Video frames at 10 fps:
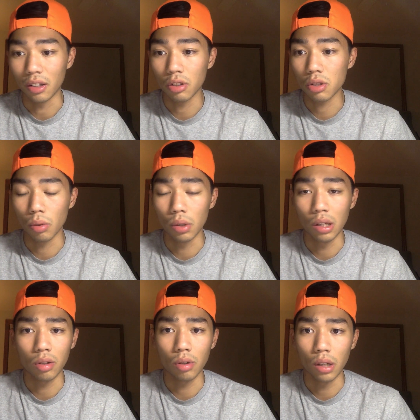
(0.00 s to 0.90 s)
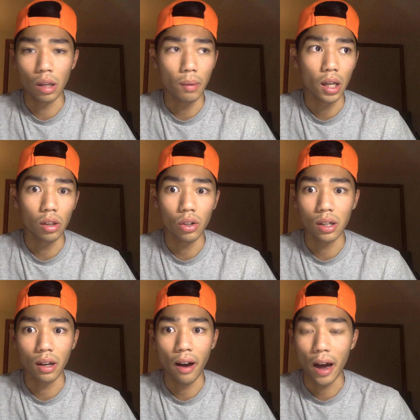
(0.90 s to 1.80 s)
sorting through eBay,
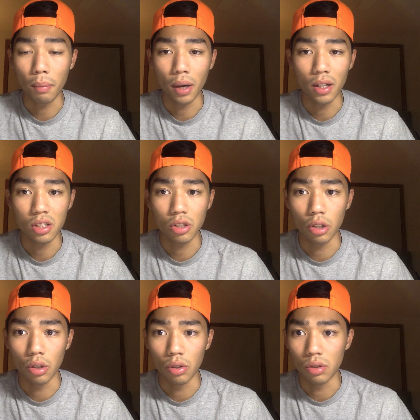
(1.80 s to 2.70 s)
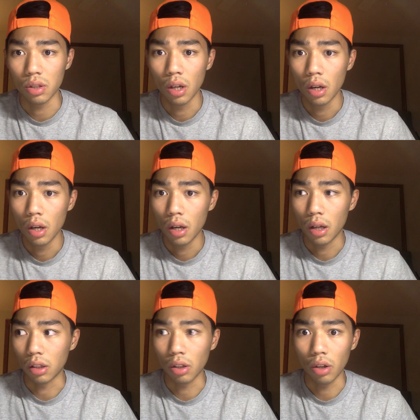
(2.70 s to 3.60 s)
looking at high priced shoes
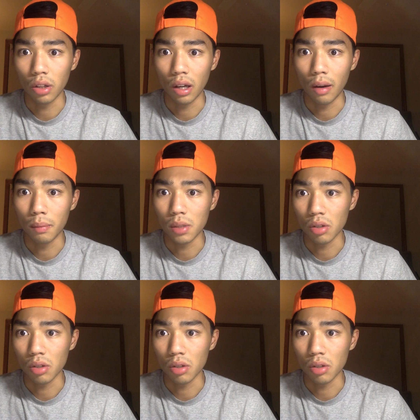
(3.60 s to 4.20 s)
and clothing items.